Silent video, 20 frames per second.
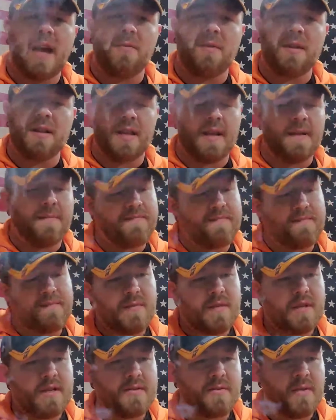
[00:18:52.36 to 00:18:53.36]
it relit.
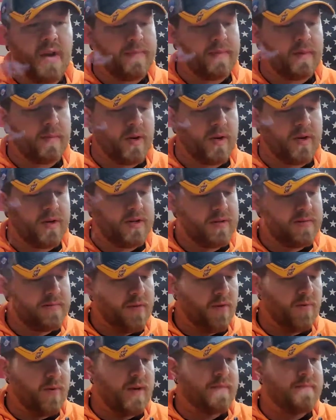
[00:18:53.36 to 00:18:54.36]
Scrap the purge.
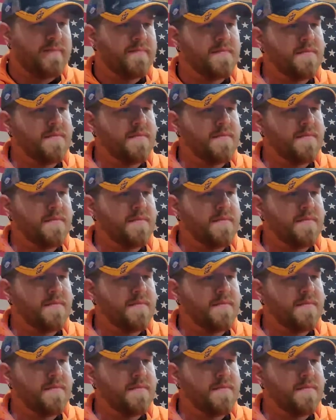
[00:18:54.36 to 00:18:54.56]
Oh well.